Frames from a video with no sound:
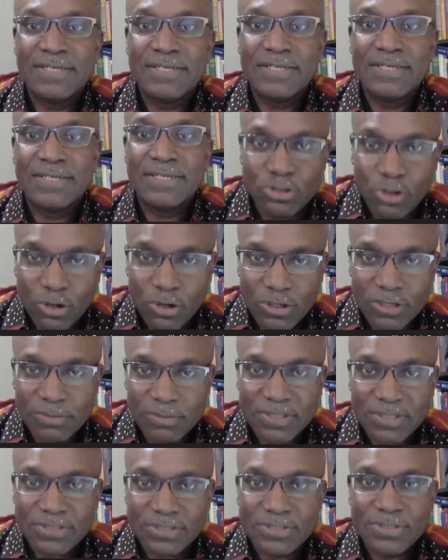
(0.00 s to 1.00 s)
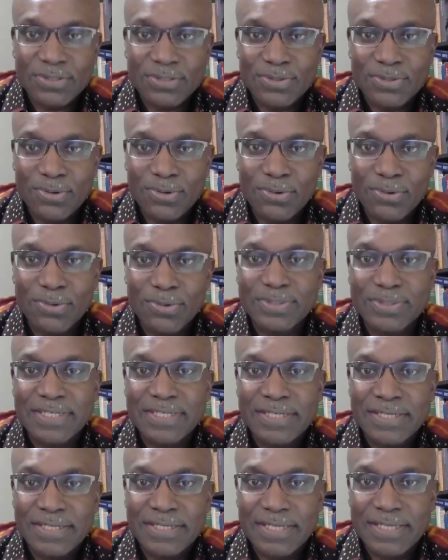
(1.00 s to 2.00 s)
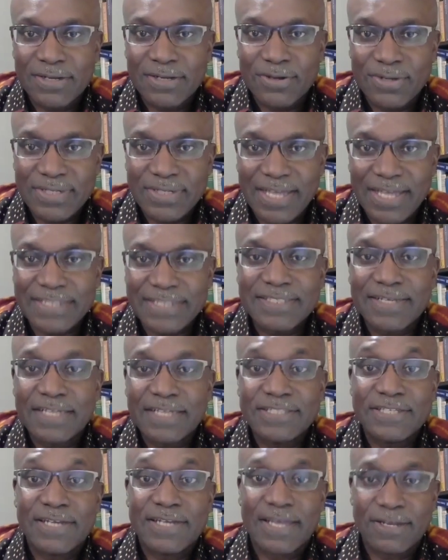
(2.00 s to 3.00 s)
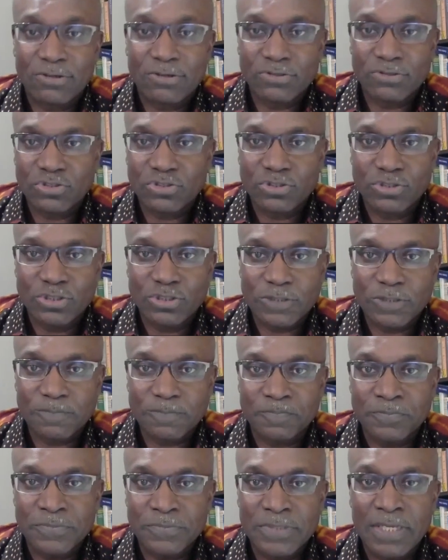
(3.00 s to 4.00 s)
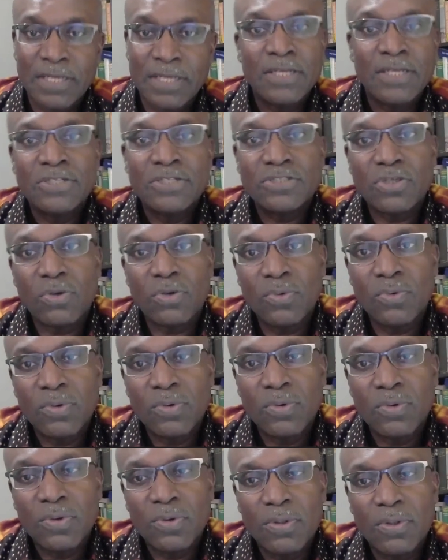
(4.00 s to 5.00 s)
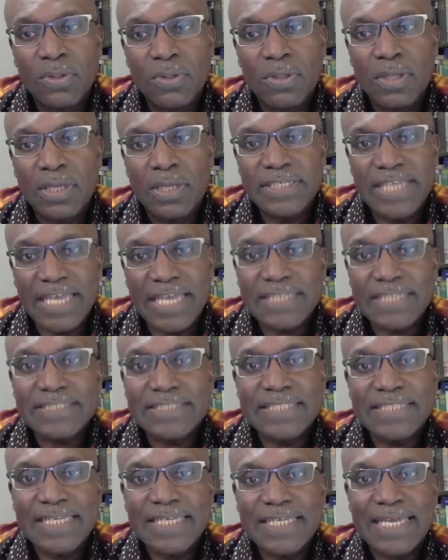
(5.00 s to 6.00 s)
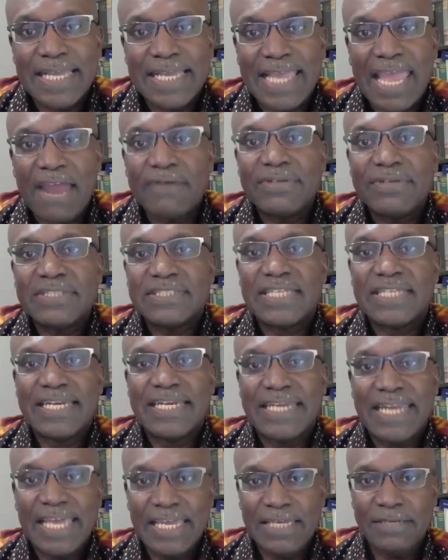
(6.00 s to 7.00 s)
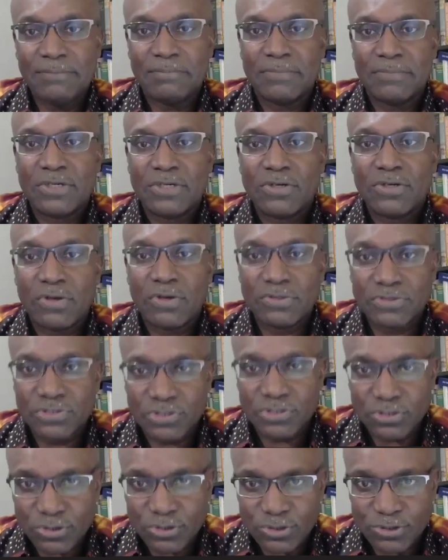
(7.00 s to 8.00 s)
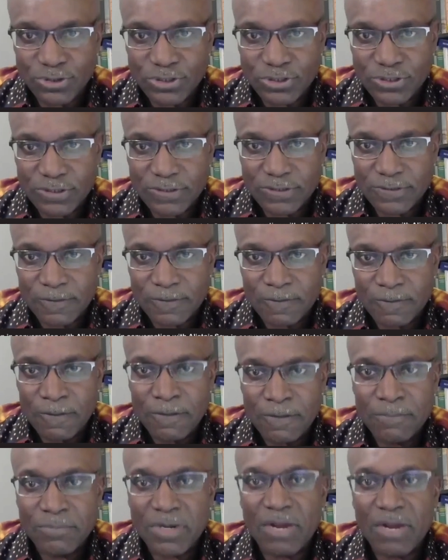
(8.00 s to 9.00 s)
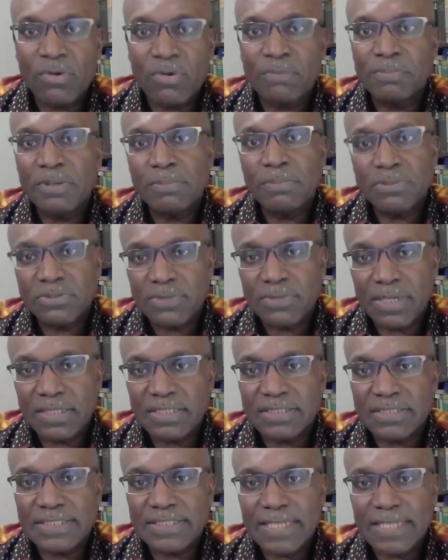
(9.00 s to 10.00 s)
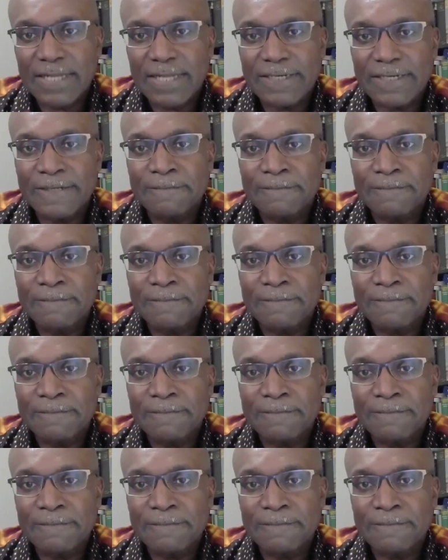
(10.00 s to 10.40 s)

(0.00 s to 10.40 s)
the document called the 1999 Constitution. So yes, it carries the name Constitution, but I want people to understand